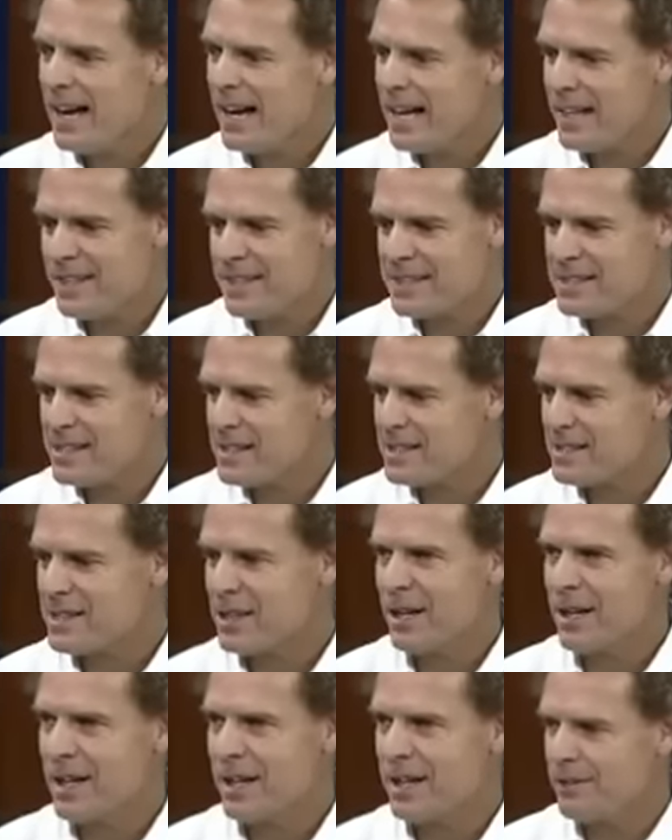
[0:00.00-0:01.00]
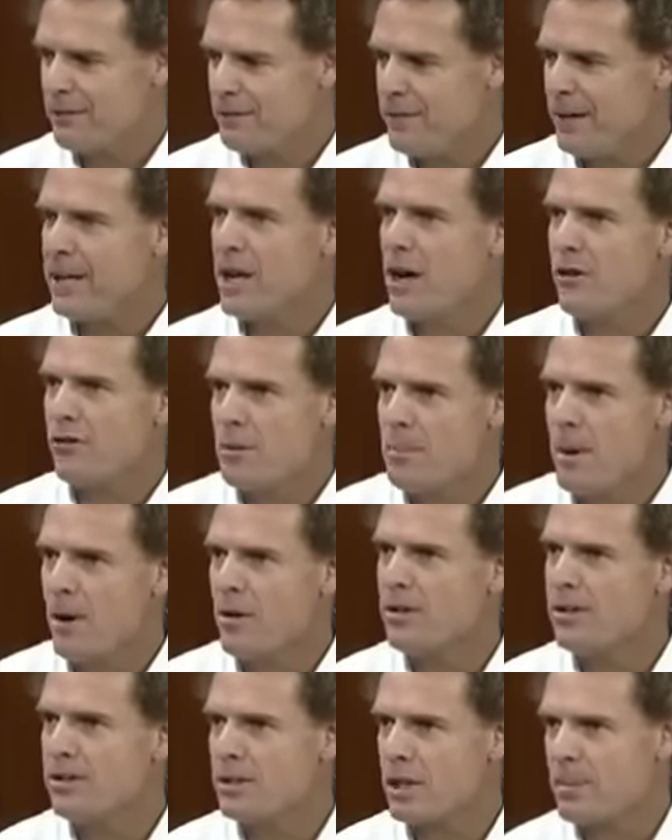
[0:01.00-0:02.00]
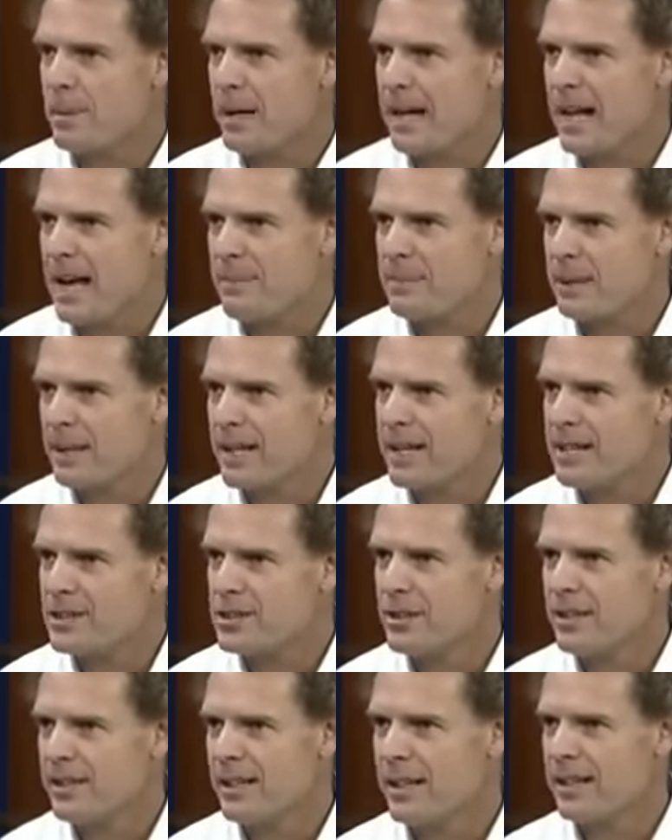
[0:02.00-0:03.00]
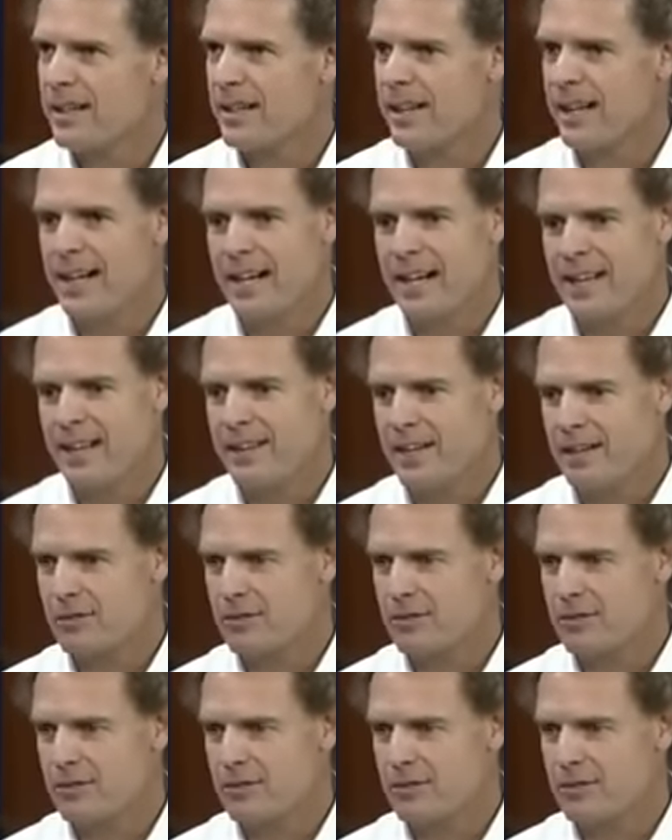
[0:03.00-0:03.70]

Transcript: This is our video remote interpreting application that